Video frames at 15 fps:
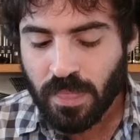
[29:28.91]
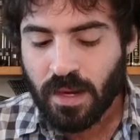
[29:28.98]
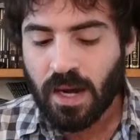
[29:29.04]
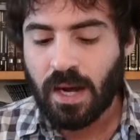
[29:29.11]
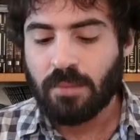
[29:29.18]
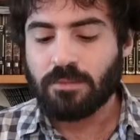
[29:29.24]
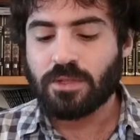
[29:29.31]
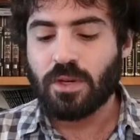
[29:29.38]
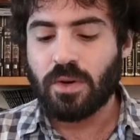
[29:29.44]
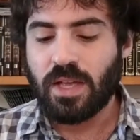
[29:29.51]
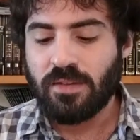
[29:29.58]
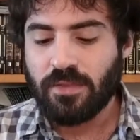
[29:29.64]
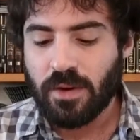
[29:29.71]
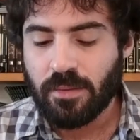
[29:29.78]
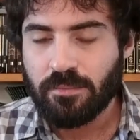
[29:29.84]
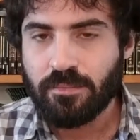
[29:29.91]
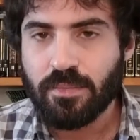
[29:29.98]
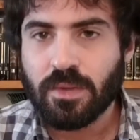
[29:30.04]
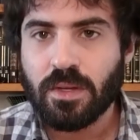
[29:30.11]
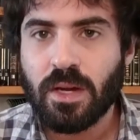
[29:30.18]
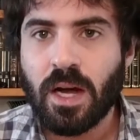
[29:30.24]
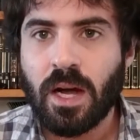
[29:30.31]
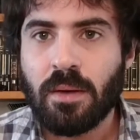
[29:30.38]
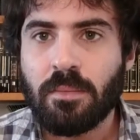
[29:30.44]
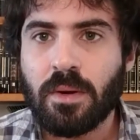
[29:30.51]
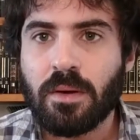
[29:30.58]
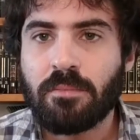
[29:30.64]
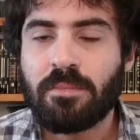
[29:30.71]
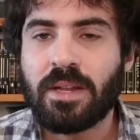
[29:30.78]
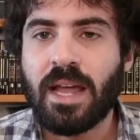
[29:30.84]
Um, so if a
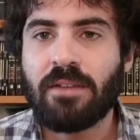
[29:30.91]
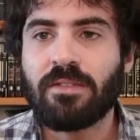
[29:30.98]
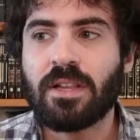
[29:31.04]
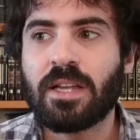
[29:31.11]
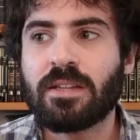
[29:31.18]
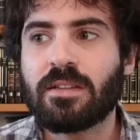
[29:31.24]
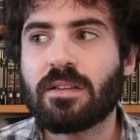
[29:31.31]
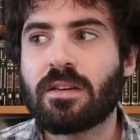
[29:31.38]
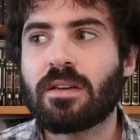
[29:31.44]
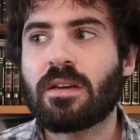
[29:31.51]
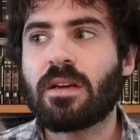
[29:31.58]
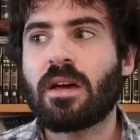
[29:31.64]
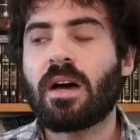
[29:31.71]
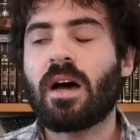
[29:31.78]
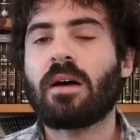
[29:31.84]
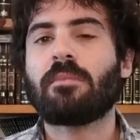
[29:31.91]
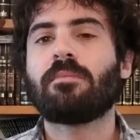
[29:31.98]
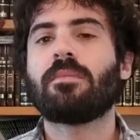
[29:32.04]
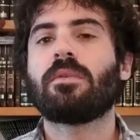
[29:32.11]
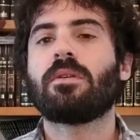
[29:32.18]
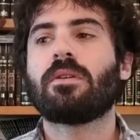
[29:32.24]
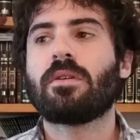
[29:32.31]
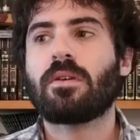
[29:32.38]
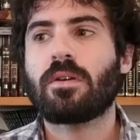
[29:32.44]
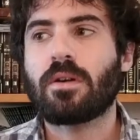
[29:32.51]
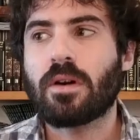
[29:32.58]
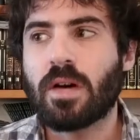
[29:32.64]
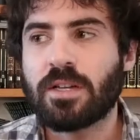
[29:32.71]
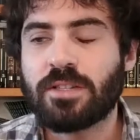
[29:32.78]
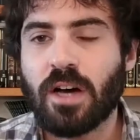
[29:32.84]
um, benevolent um,
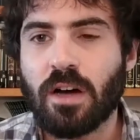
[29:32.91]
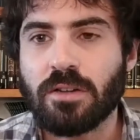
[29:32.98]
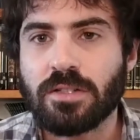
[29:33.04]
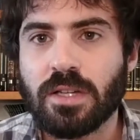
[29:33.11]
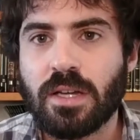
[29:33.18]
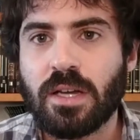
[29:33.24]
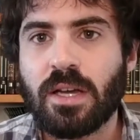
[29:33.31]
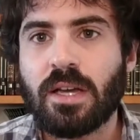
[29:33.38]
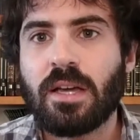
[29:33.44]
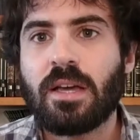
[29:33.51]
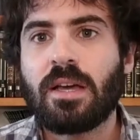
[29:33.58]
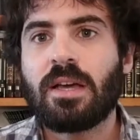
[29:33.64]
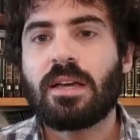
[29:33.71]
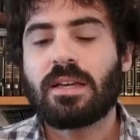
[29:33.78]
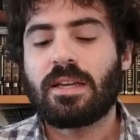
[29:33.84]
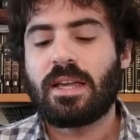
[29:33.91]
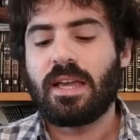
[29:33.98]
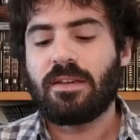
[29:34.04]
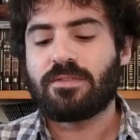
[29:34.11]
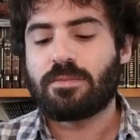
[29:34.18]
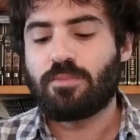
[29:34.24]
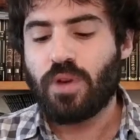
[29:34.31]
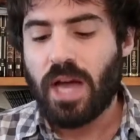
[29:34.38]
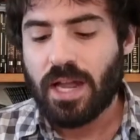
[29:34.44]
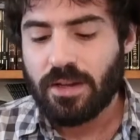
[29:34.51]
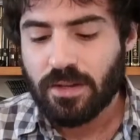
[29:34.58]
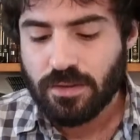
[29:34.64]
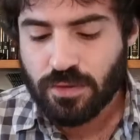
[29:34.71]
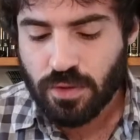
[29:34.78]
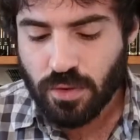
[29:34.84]
adult gives
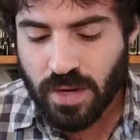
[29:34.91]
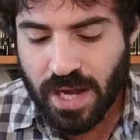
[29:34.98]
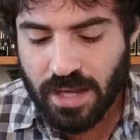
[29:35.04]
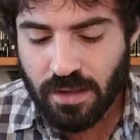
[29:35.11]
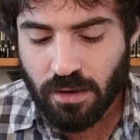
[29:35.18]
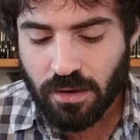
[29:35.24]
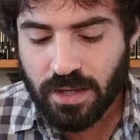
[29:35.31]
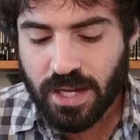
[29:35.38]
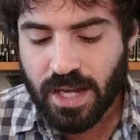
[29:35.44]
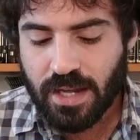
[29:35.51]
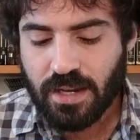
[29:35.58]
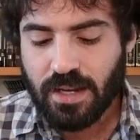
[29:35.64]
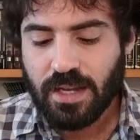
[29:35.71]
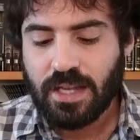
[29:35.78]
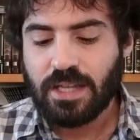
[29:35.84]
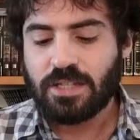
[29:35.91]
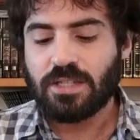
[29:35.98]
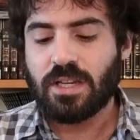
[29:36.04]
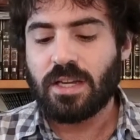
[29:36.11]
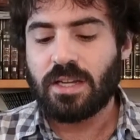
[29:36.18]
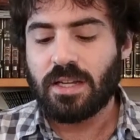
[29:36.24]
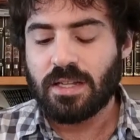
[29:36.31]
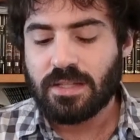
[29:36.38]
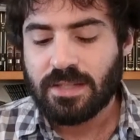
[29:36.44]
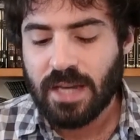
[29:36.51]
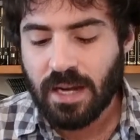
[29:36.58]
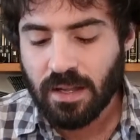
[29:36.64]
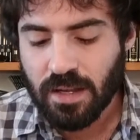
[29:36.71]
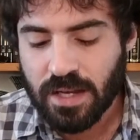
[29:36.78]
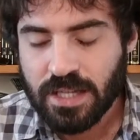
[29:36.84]
bread to a little kid, he should
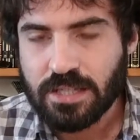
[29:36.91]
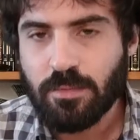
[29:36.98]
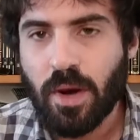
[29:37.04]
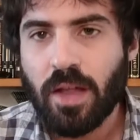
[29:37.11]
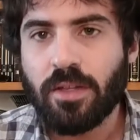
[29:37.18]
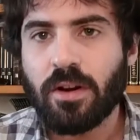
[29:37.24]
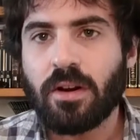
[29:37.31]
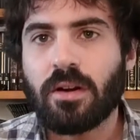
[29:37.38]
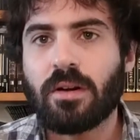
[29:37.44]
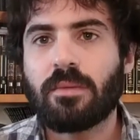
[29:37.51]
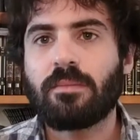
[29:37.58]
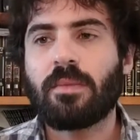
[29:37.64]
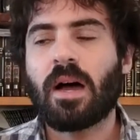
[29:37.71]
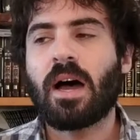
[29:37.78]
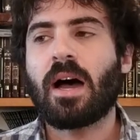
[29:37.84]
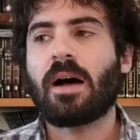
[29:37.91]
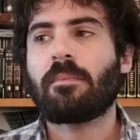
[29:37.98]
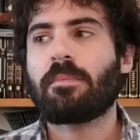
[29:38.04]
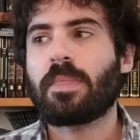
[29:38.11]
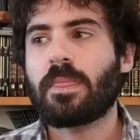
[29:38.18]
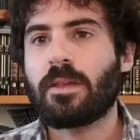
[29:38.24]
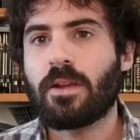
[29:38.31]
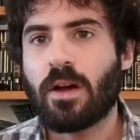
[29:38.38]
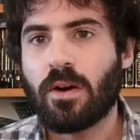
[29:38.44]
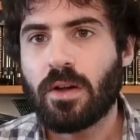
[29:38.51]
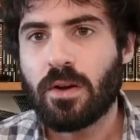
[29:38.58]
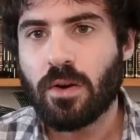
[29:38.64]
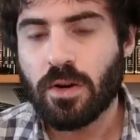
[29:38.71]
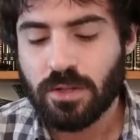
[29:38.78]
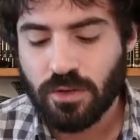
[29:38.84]
tell his mother, um, you know,
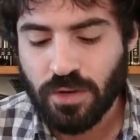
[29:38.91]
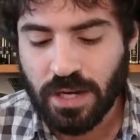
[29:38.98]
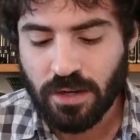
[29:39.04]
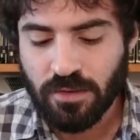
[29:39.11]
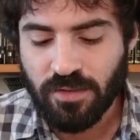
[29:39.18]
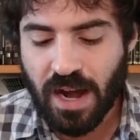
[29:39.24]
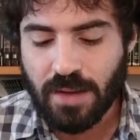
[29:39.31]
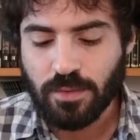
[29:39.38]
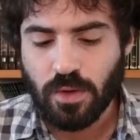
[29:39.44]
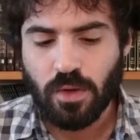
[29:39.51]
in order to create good vibes.